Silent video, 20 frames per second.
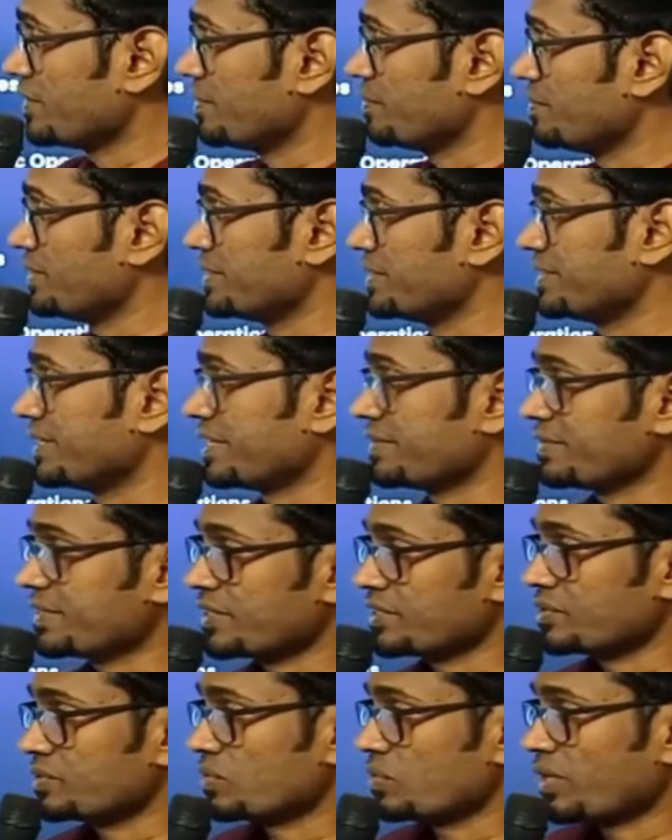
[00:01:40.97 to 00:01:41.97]
be diving
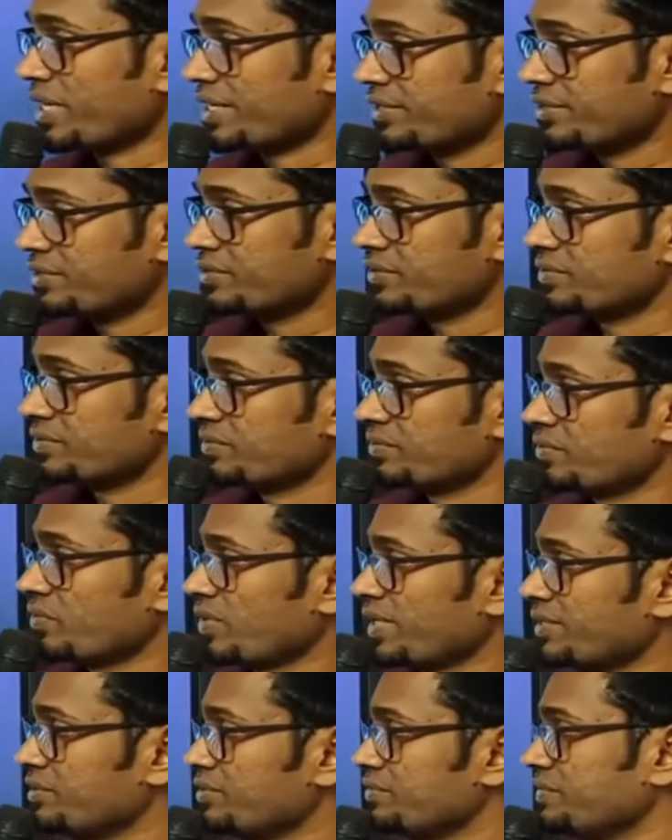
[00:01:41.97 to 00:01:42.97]
into why
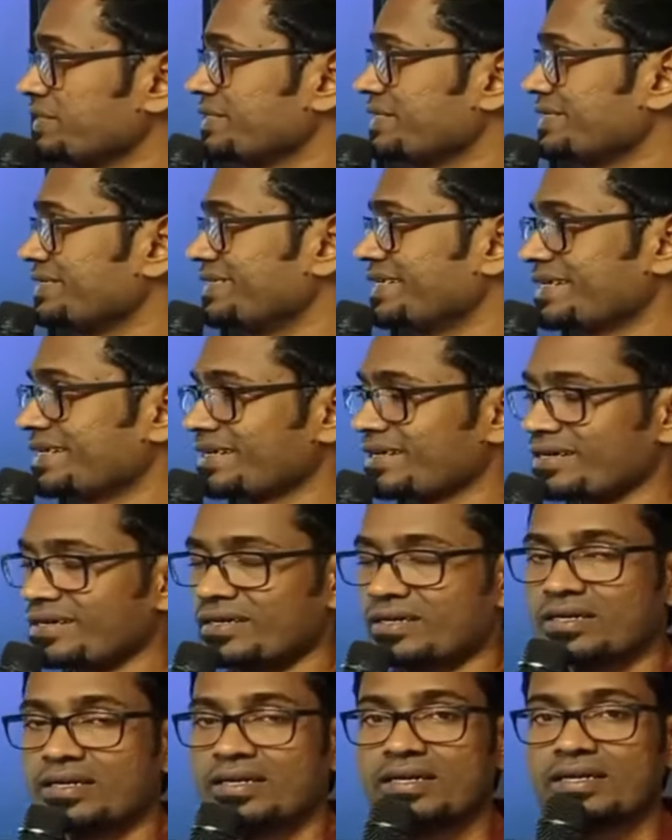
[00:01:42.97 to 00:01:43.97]
do we need data
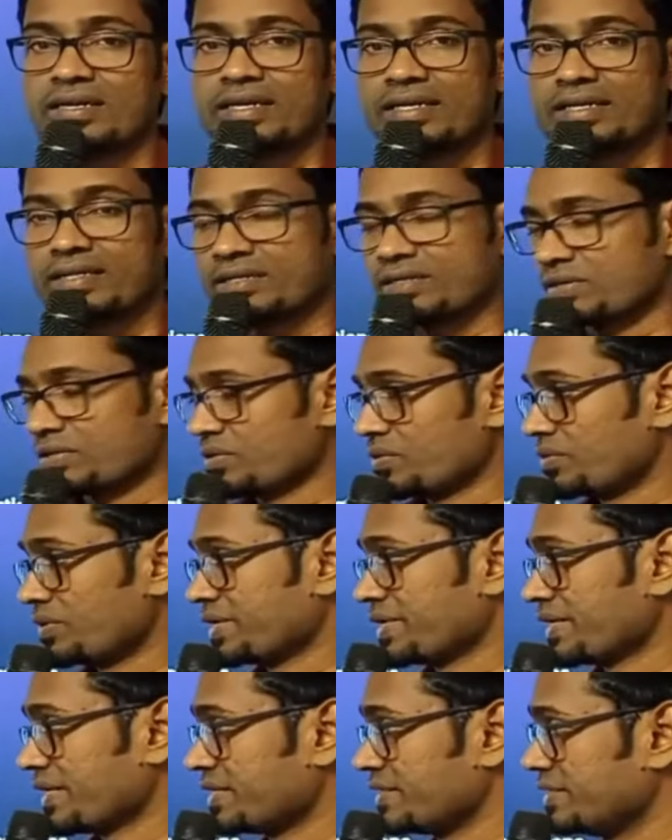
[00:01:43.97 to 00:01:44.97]
in coding,
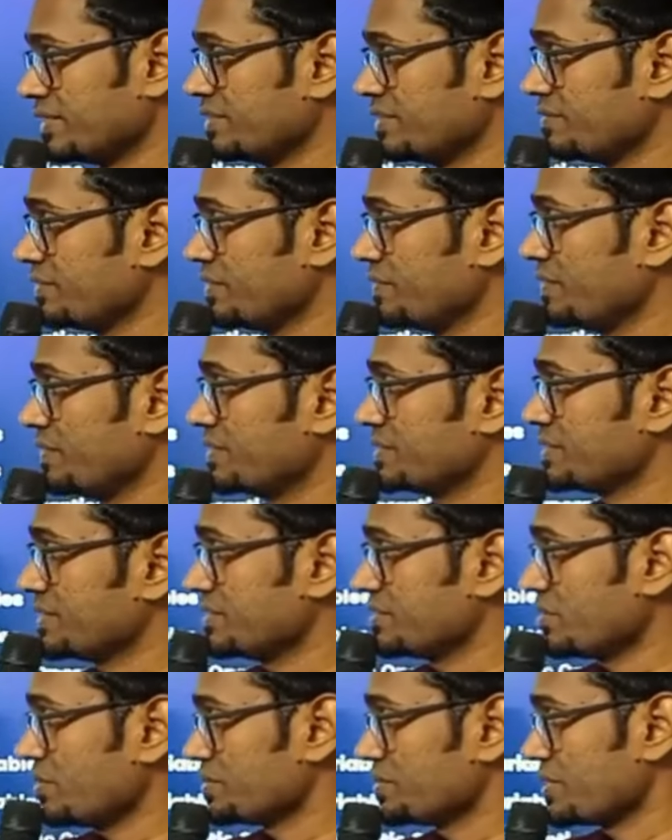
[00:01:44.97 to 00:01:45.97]
and then we will see
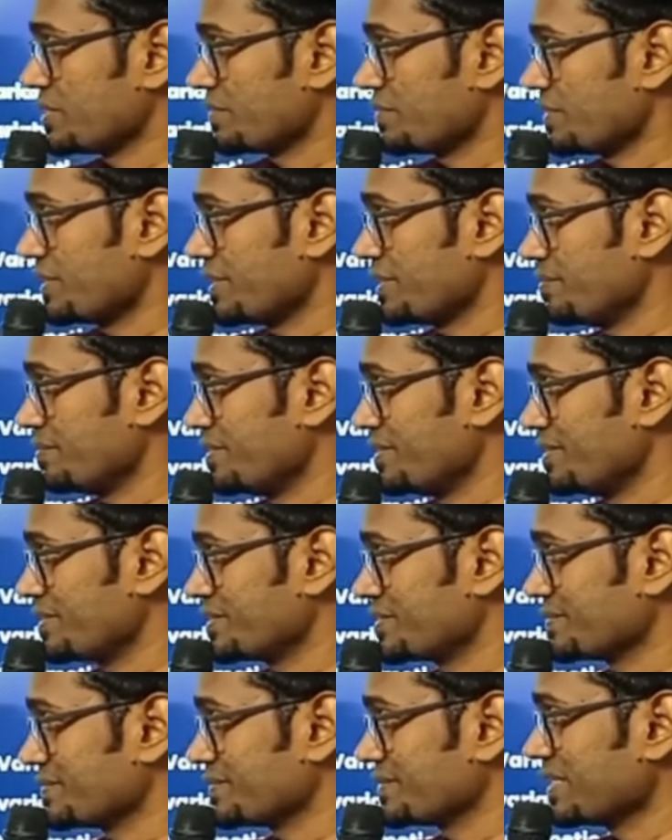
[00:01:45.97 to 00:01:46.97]
topics like variables
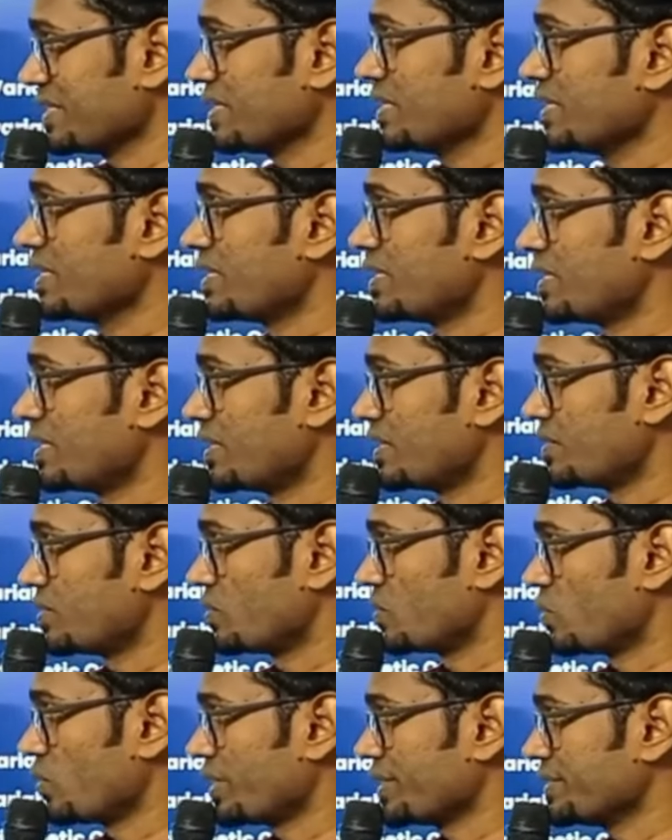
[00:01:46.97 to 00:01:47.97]

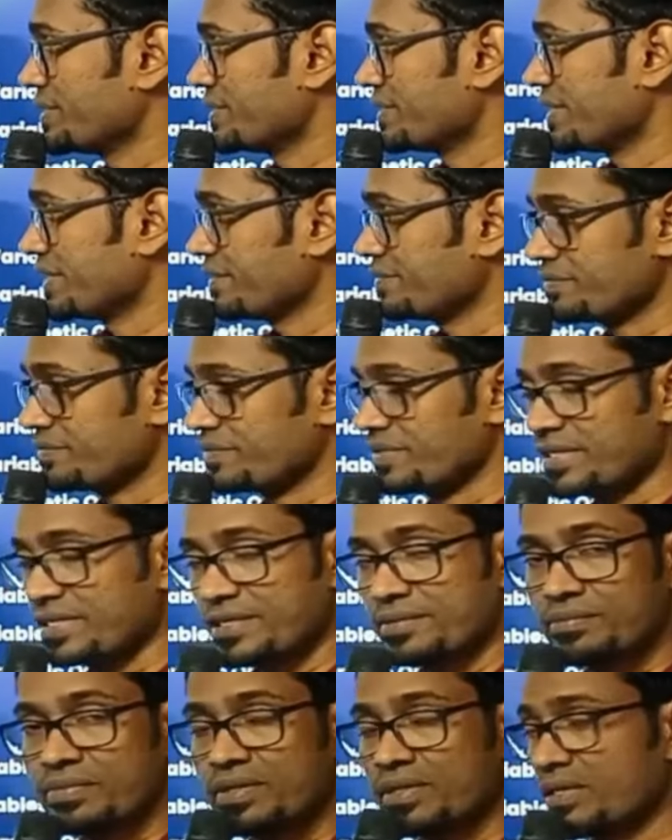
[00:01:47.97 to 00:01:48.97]
and why the name
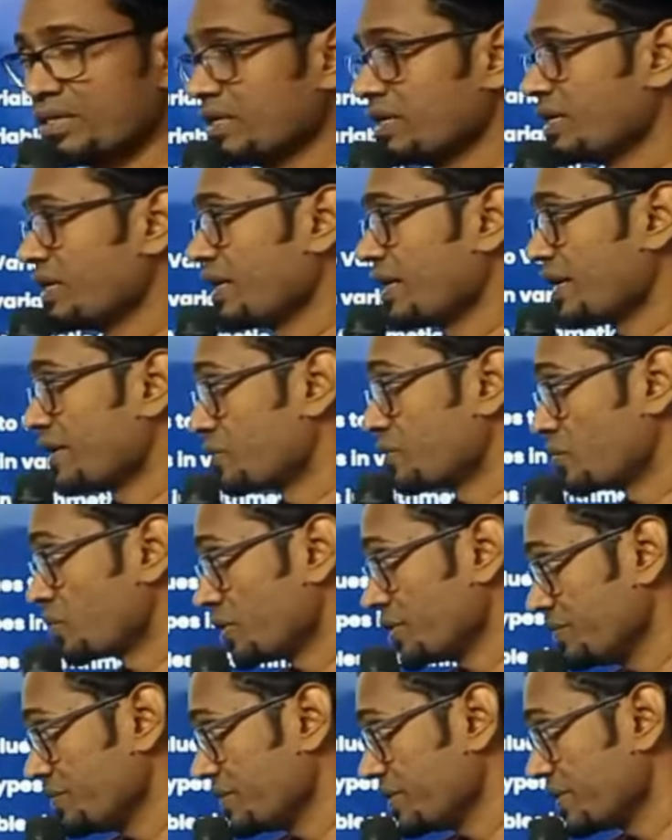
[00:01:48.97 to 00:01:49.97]
variable and
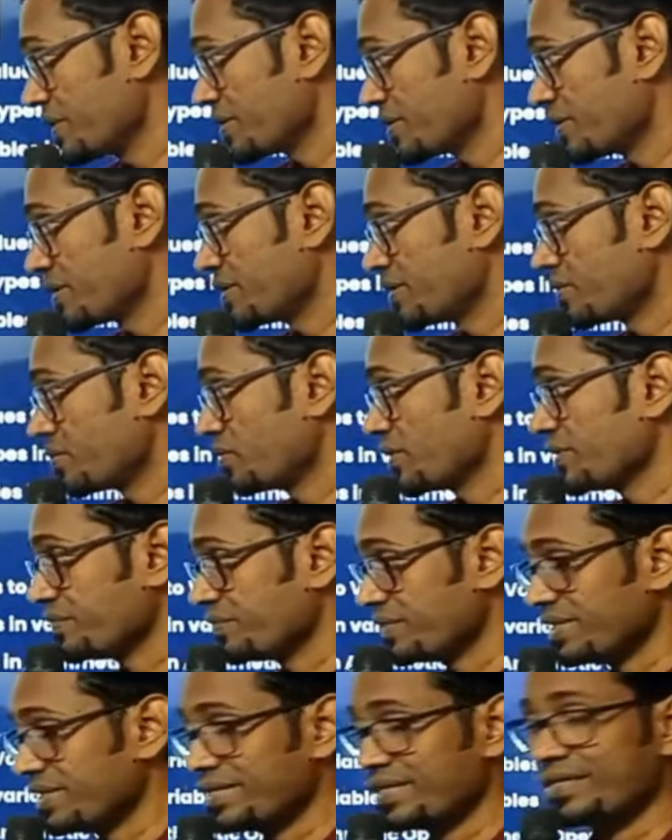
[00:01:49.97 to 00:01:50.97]
why
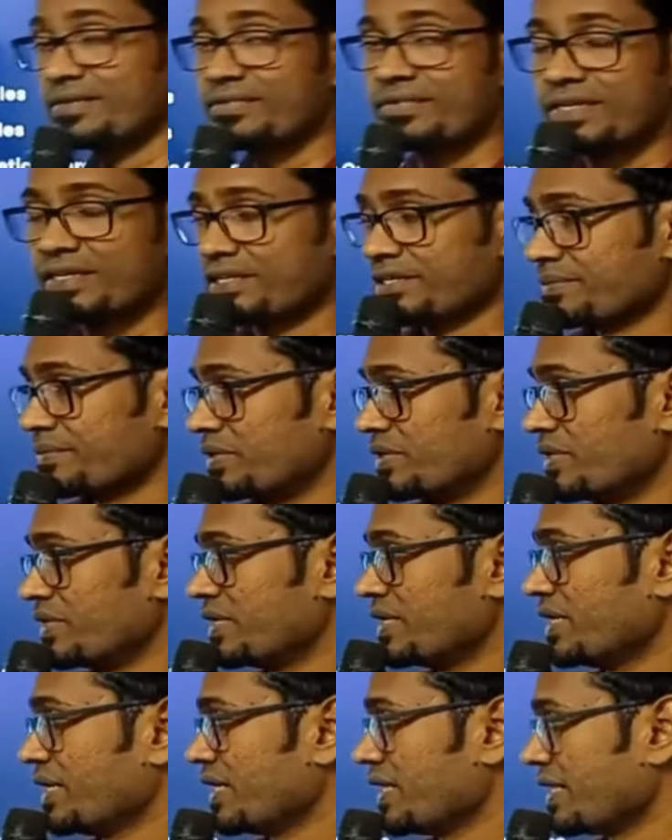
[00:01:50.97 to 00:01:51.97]
we need variable
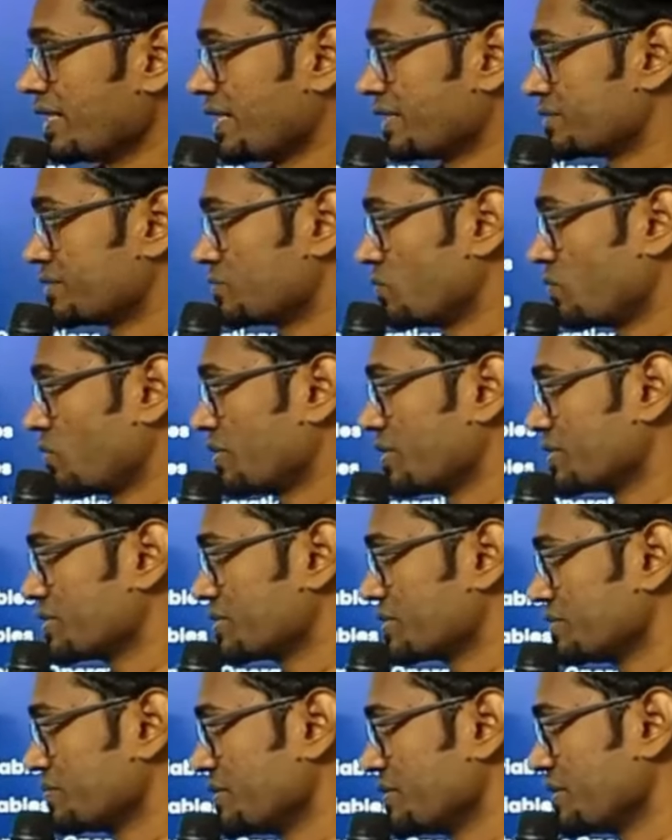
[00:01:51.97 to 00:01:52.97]
and what does a
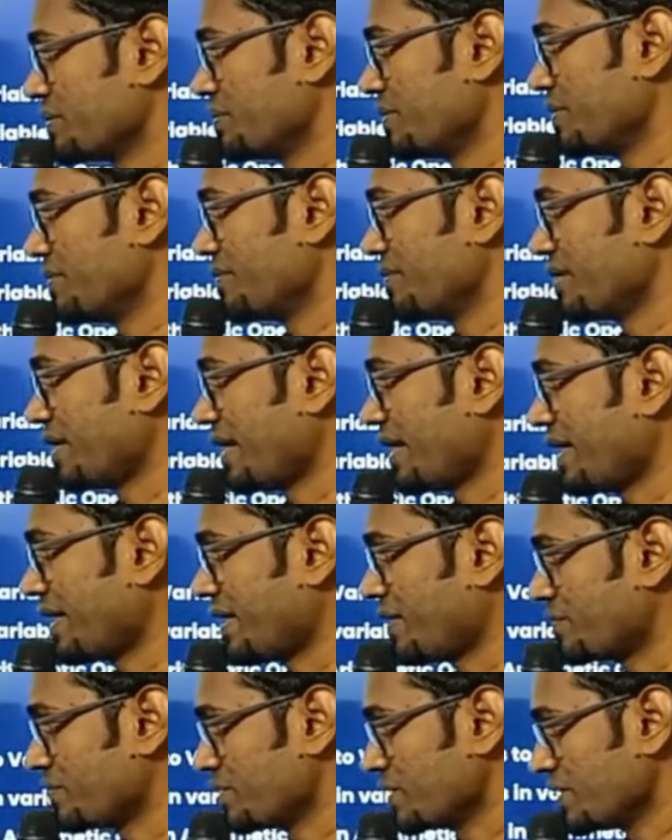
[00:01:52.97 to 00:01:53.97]
variable
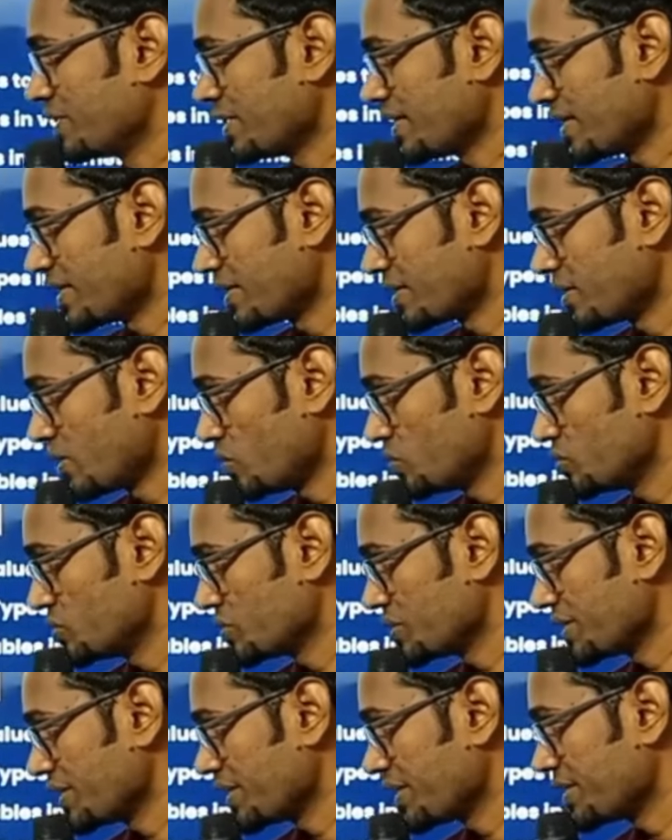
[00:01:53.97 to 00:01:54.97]
have and how to
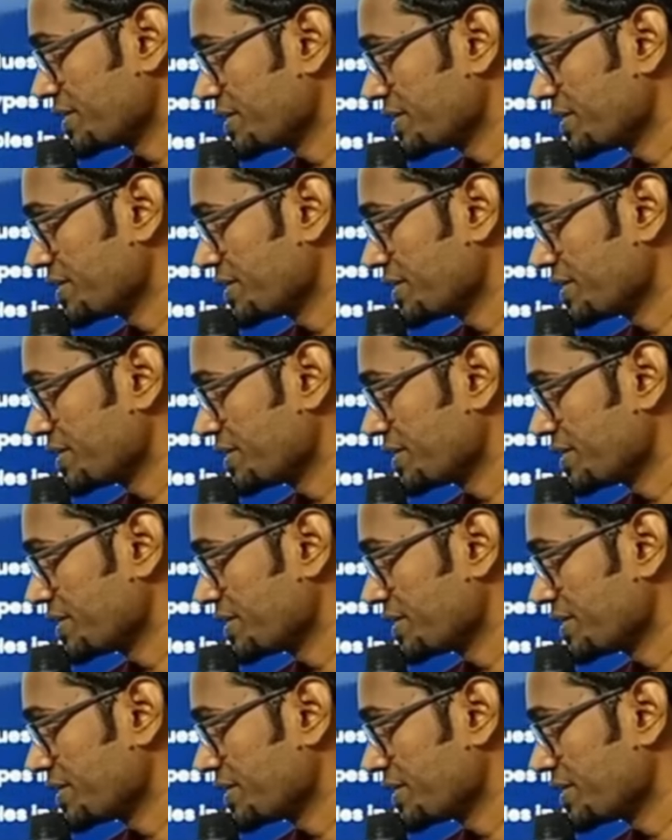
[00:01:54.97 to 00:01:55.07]
create